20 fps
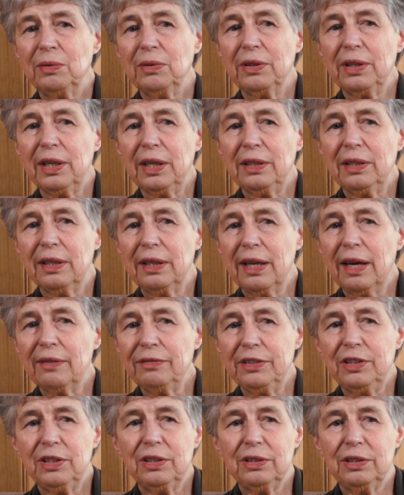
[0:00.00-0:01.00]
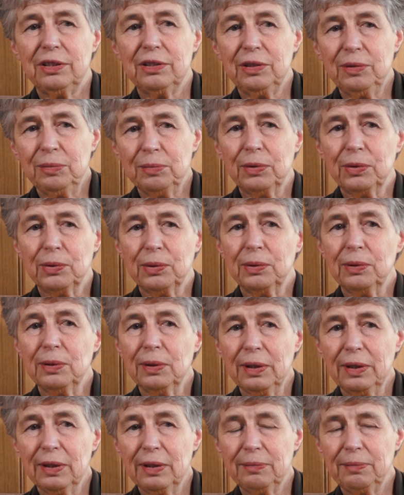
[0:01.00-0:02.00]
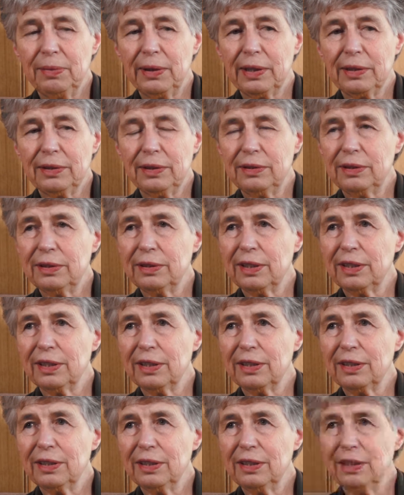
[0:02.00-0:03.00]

Well, they'd love to do more, but uh,